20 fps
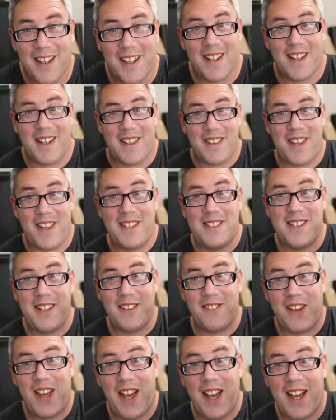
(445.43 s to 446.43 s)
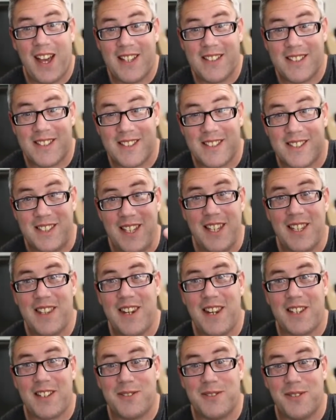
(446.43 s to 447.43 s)
that's it, guys. See you on the
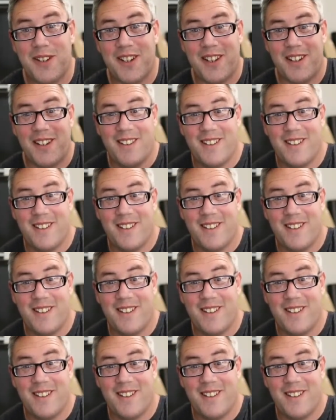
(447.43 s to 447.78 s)
next one.